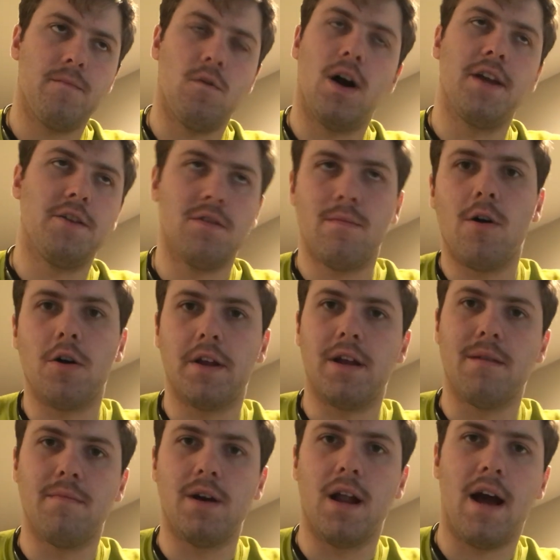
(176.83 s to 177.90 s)
Well, I do them all
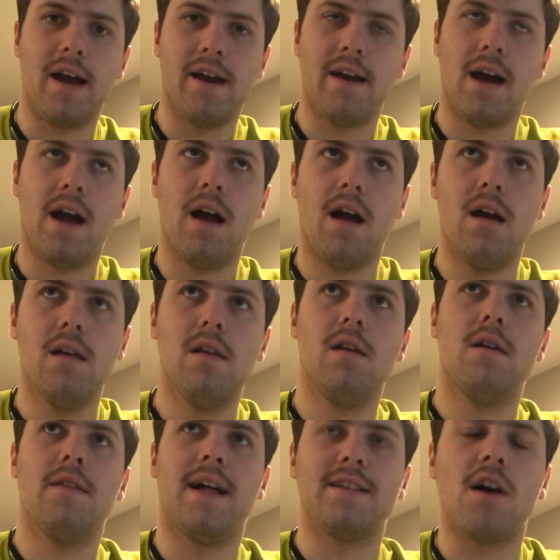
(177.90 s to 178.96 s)
year, but I
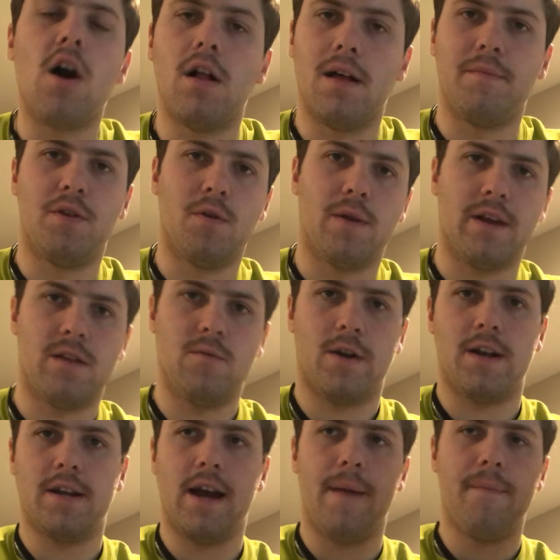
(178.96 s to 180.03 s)
that's all I'm doing in
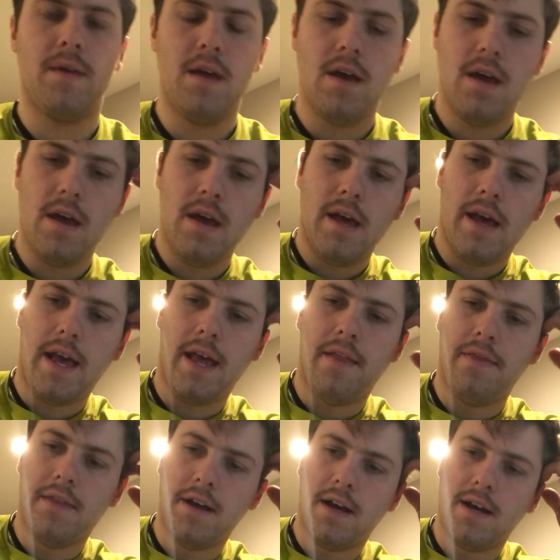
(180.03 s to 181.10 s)
the wintertime.
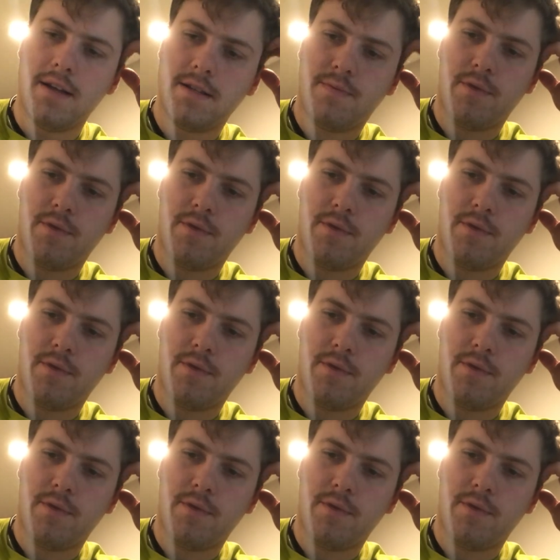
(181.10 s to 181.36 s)
In the